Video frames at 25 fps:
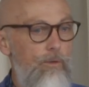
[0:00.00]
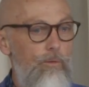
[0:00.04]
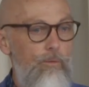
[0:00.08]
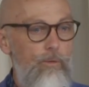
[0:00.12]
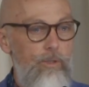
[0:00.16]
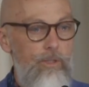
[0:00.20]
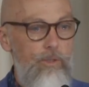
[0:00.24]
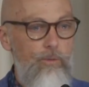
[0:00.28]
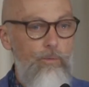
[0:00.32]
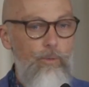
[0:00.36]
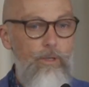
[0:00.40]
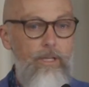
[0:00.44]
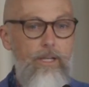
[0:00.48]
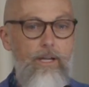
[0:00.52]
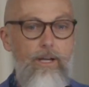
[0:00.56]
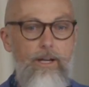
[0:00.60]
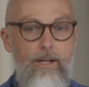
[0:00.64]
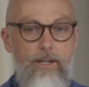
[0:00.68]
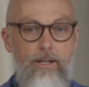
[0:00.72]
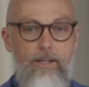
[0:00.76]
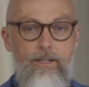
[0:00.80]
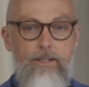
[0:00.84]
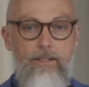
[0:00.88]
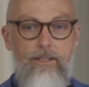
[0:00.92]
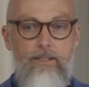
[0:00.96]
which we are
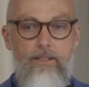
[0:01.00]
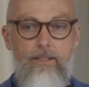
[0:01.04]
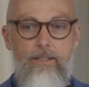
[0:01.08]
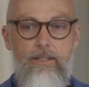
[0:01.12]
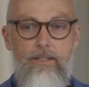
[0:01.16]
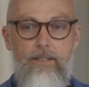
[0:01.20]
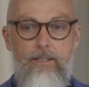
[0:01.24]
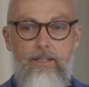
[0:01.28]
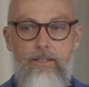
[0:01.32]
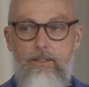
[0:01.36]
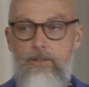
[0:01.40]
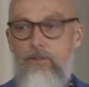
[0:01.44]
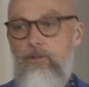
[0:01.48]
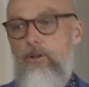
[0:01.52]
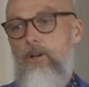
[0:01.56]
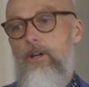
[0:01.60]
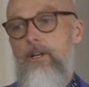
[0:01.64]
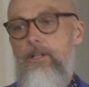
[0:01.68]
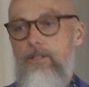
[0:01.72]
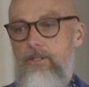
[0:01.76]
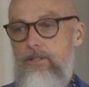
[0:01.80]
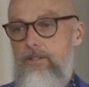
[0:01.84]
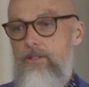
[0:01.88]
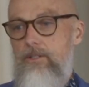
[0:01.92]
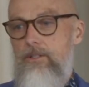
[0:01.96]
in
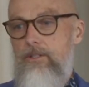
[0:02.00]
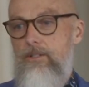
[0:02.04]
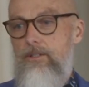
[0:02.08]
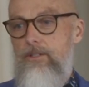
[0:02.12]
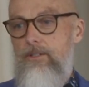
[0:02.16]
Christ.